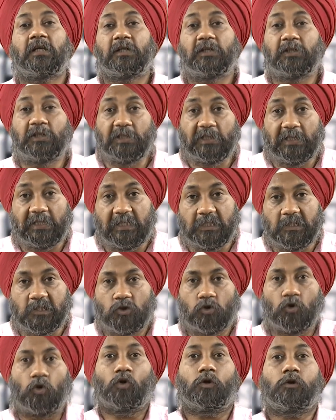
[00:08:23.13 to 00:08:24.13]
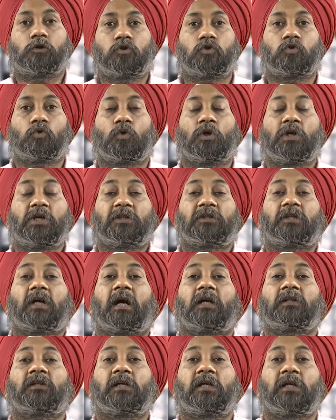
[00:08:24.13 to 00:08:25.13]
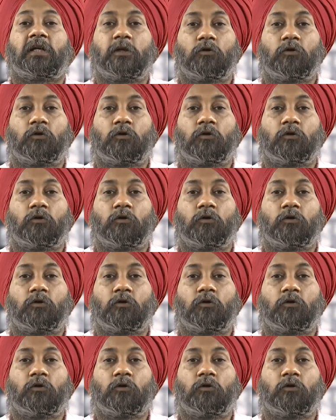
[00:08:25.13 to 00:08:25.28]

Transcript: details also the other